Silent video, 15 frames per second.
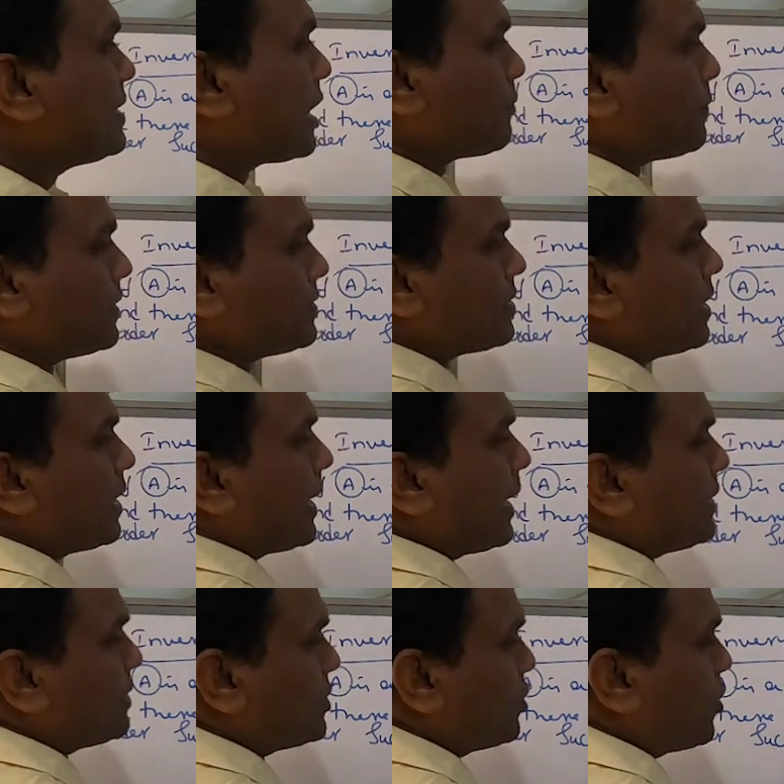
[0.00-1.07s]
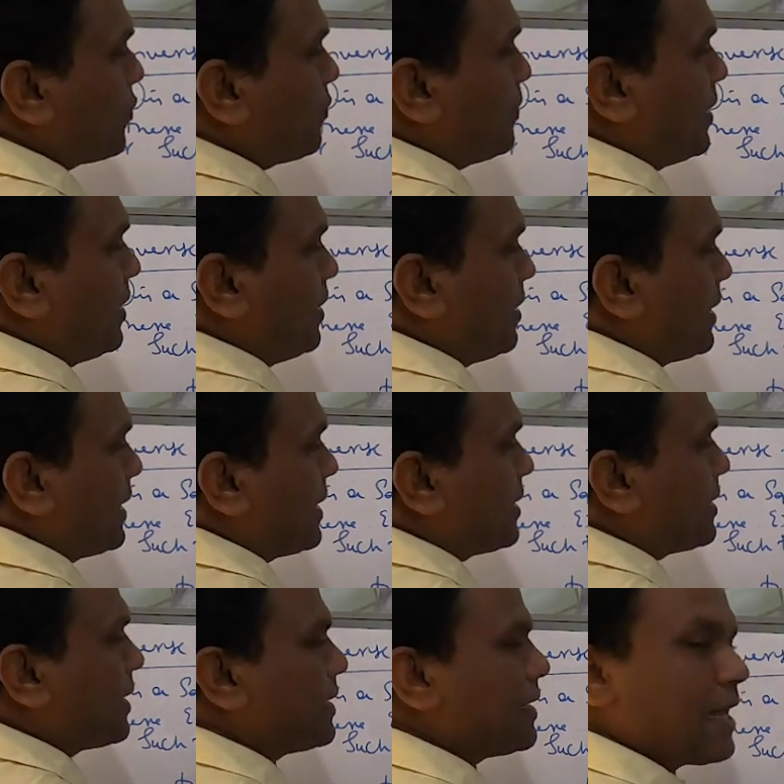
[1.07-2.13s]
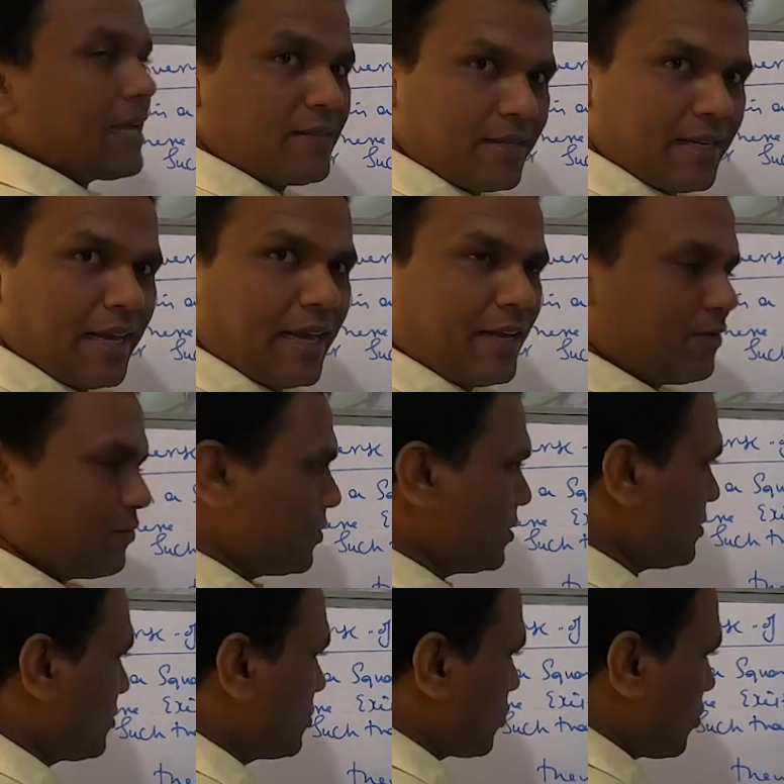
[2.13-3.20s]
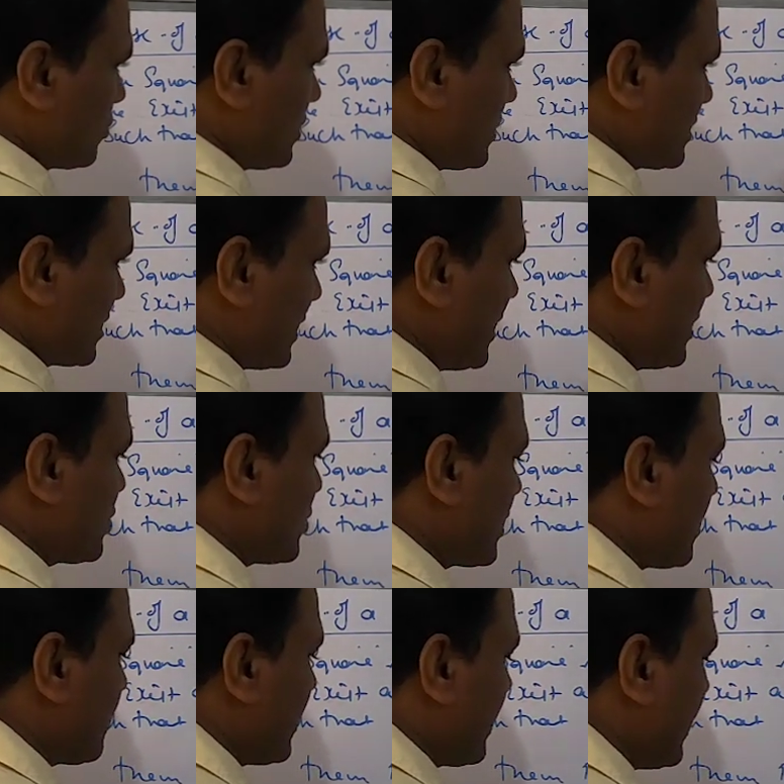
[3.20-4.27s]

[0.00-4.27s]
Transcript: That means instead of B, I can write it as A inverse. So this condition can